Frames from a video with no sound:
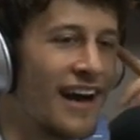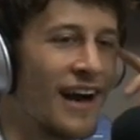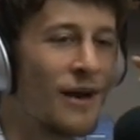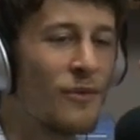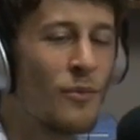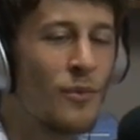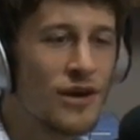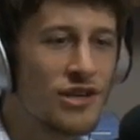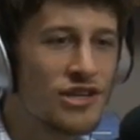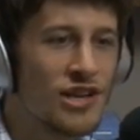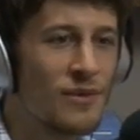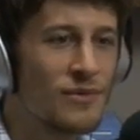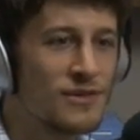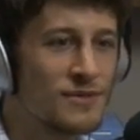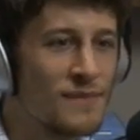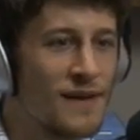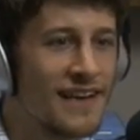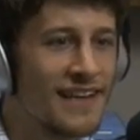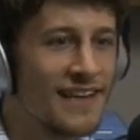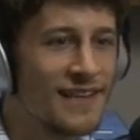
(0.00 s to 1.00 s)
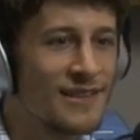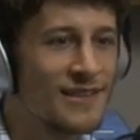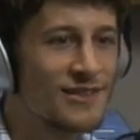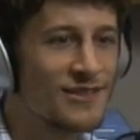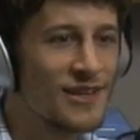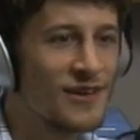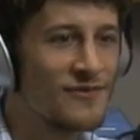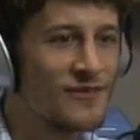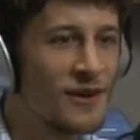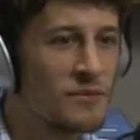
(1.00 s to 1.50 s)
I wish I was making this
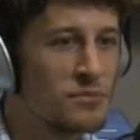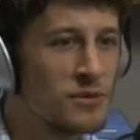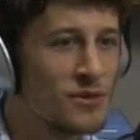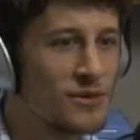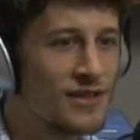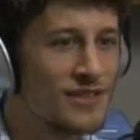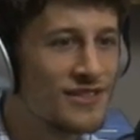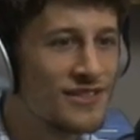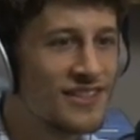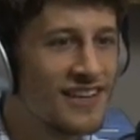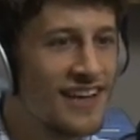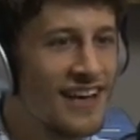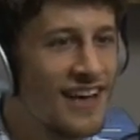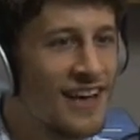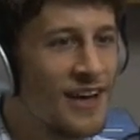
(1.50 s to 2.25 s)
stuff up, Lewis.